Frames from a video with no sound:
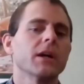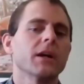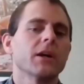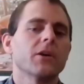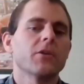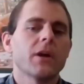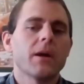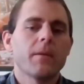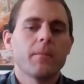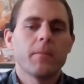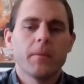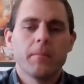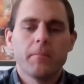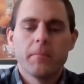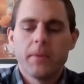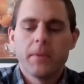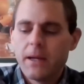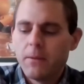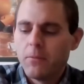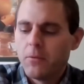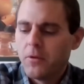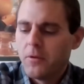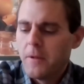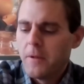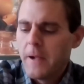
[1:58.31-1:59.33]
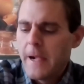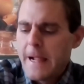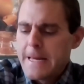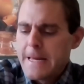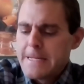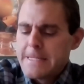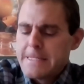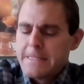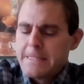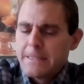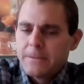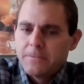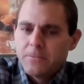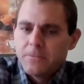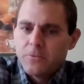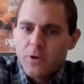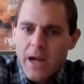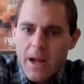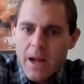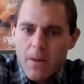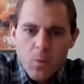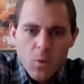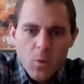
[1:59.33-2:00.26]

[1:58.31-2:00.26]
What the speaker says: Grab a Bible, grab